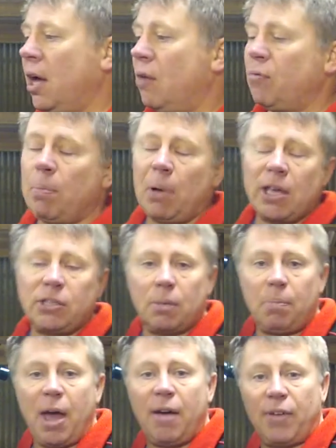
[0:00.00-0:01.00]
replaced the
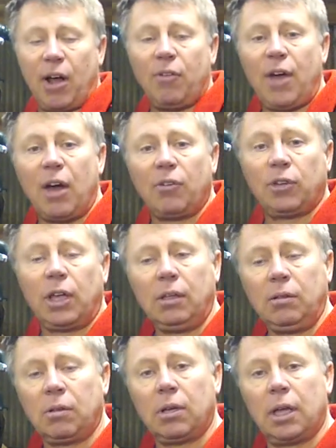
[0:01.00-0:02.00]
pair valve housing
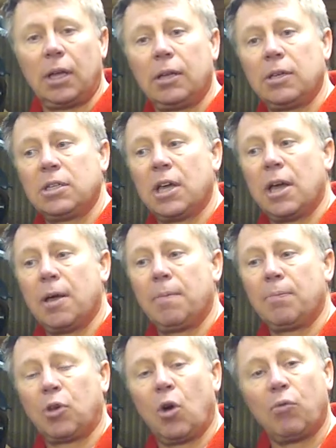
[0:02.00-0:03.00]
and
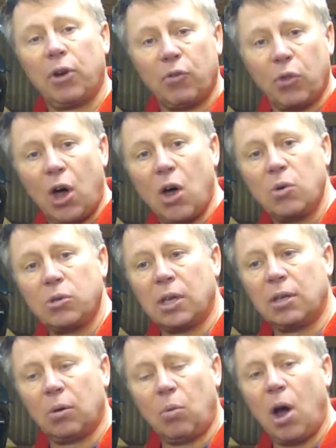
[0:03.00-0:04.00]
got rid of all the hosing
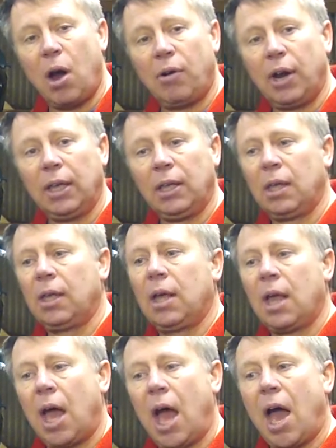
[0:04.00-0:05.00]
and the wiring,
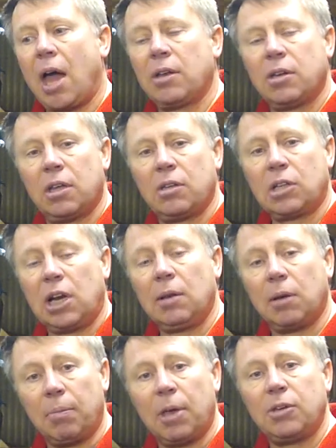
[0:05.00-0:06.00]
and it's
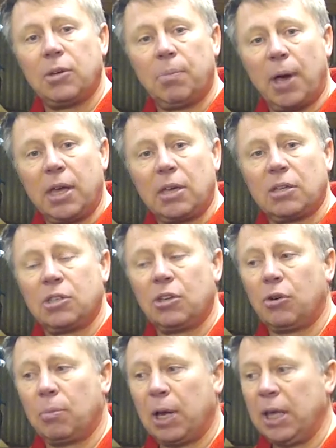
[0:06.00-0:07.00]
cleaned up the engine bay
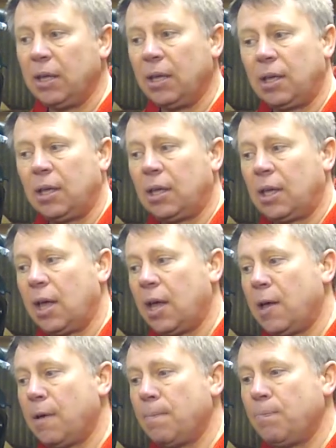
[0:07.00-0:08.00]
considerably.
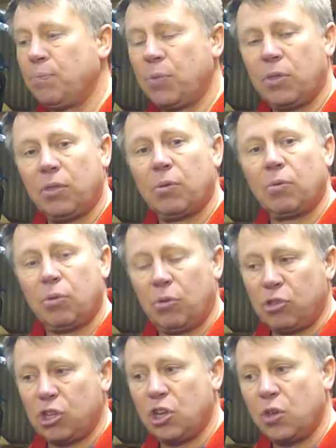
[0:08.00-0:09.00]

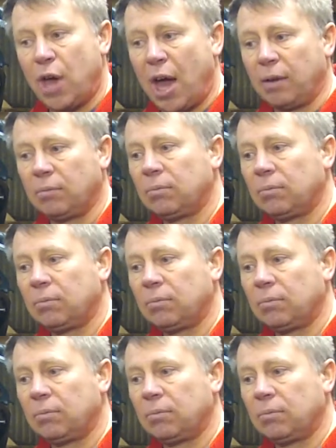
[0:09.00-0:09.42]
To do that,